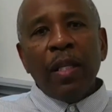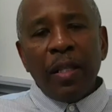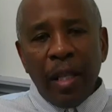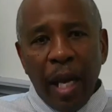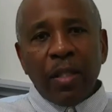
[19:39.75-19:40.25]

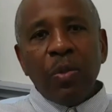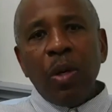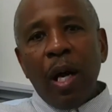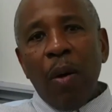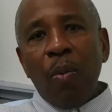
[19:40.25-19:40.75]
That's
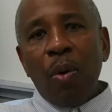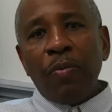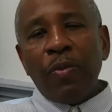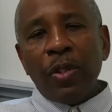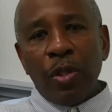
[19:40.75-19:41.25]
what I
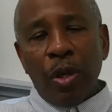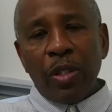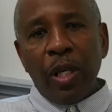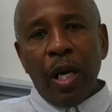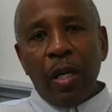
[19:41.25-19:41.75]
want for
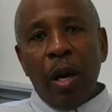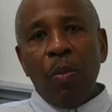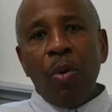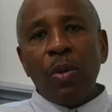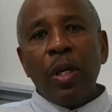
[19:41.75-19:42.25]
Georgetown. I
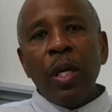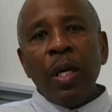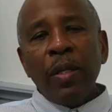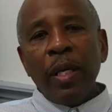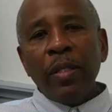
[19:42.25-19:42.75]
want
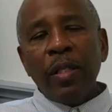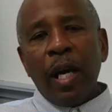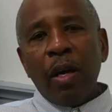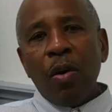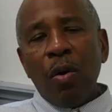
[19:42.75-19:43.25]
things
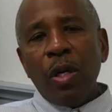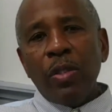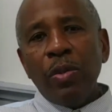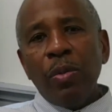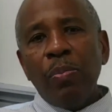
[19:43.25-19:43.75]
that are going
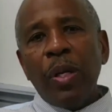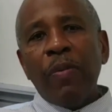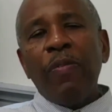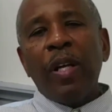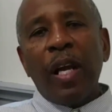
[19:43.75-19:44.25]
to
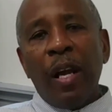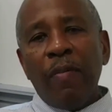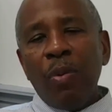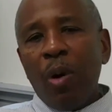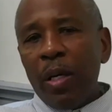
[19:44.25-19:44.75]
benefit
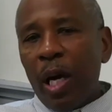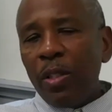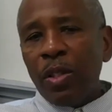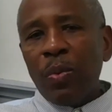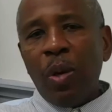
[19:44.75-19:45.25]
everyone,
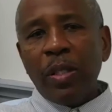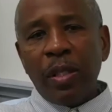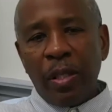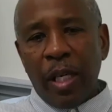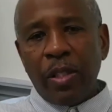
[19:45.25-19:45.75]
not just one
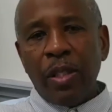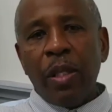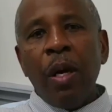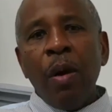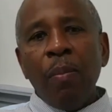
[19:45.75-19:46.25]
section,
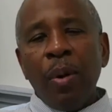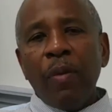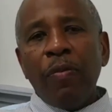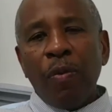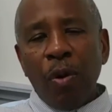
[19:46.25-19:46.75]

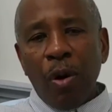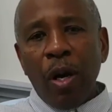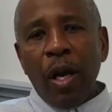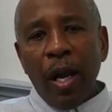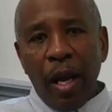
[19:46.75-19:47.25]
but
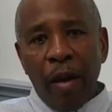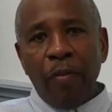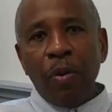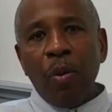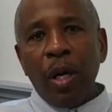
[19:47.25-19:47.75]
for
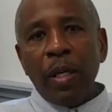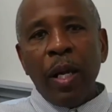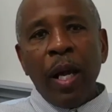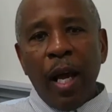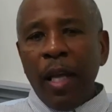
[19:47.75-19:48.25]
everyone.
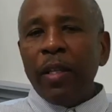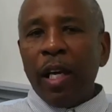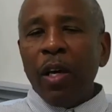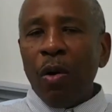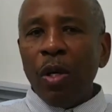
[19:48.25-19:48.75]
And
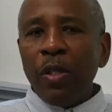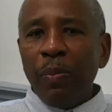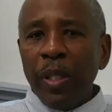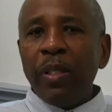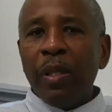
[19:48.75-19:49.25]
there are going
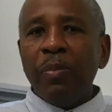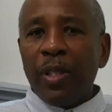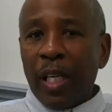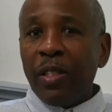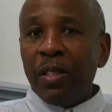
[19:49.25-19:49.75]
to be some
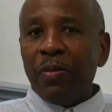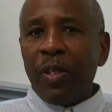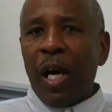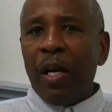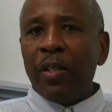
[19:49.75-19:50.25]
sections of
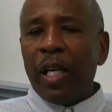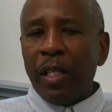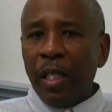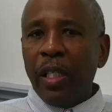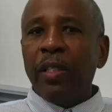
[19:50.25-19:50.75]
town
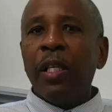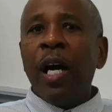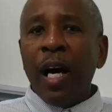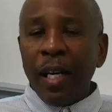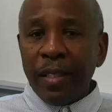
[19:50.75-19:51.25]
that needs
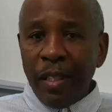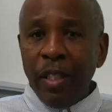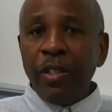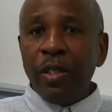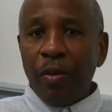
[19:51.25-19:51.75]

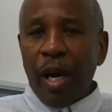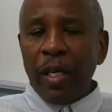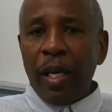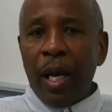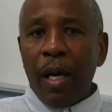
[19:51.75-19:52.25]
attention
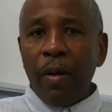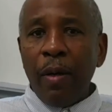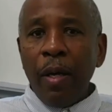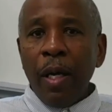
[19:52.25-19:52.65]
right now,